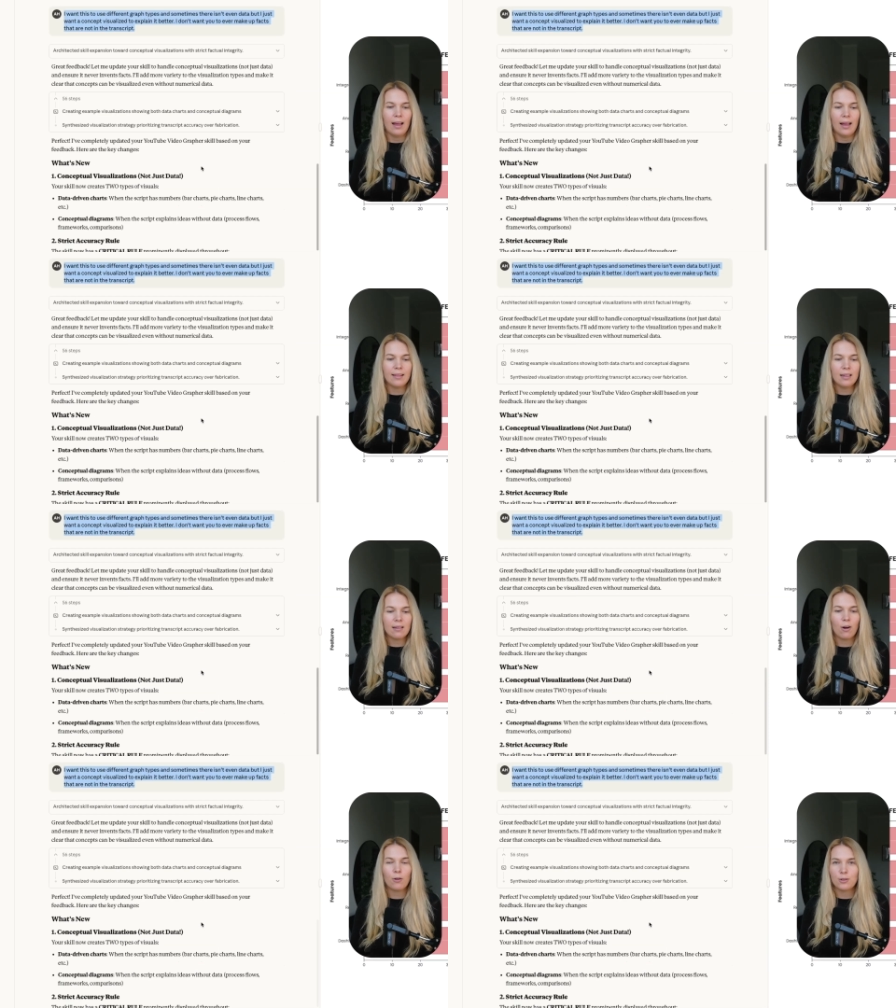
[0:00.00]
And then
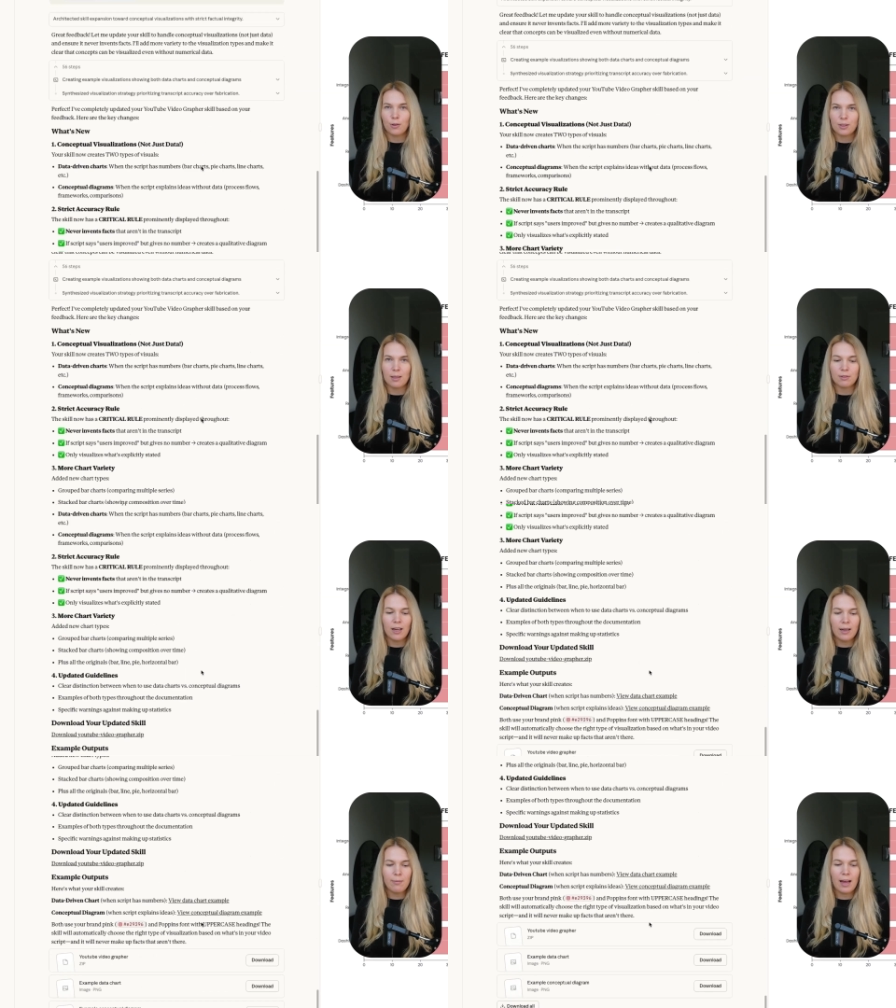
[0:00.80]
Claude took some
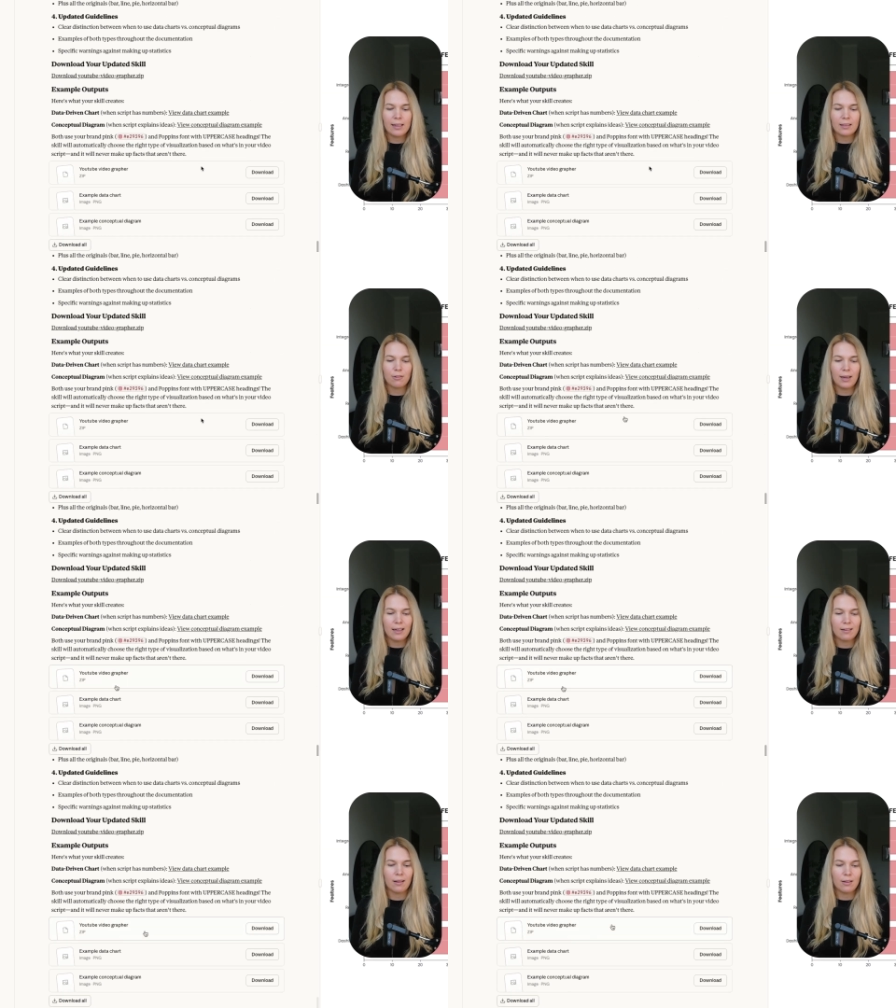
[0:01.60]
time and it
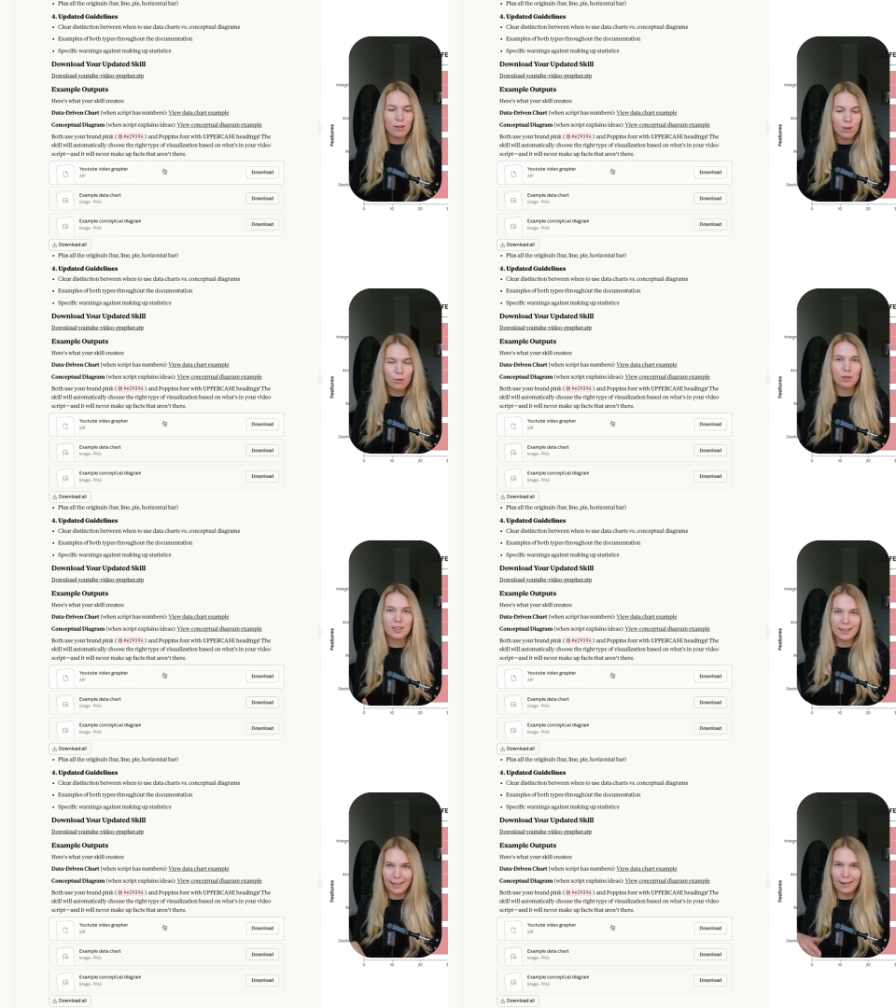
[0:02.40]
created a new
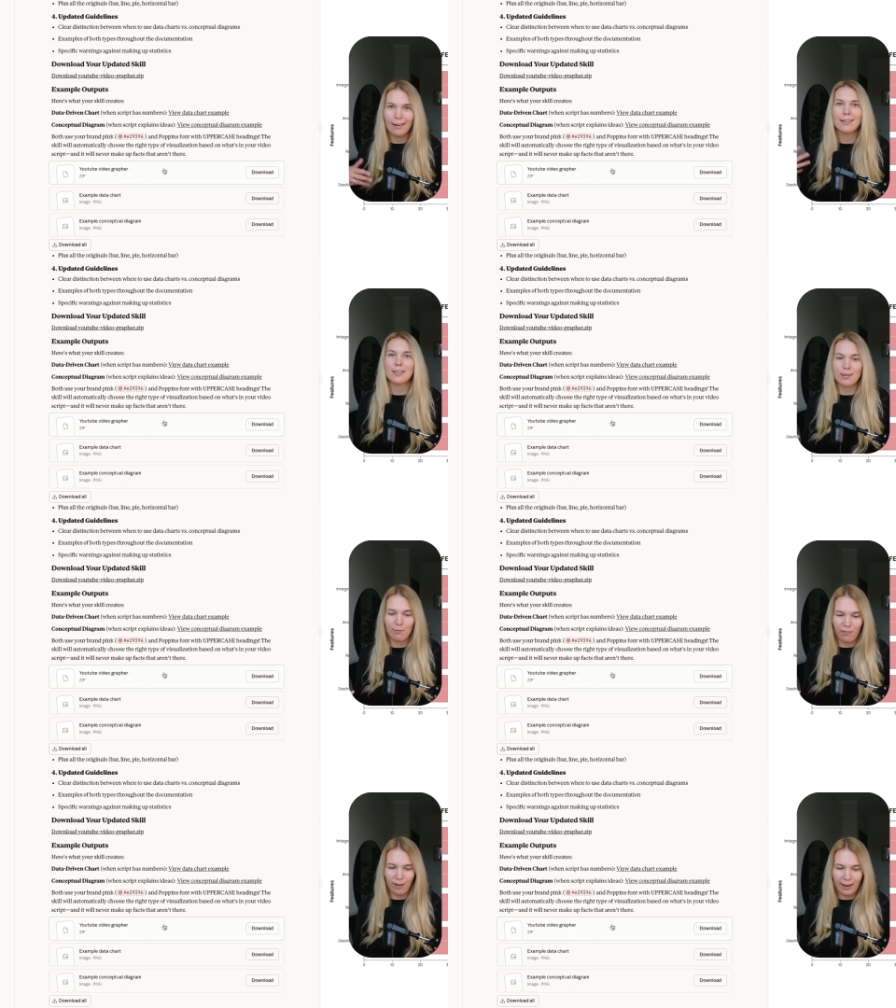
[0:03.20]
skill
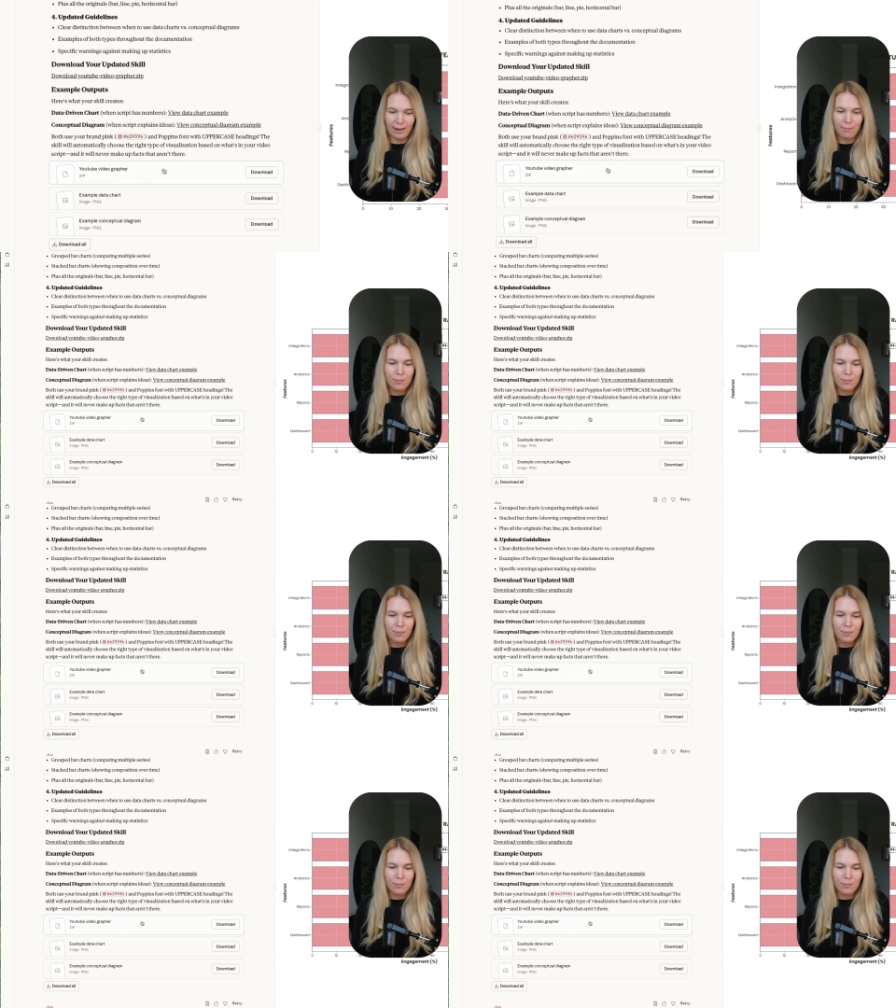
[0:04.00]
zip file.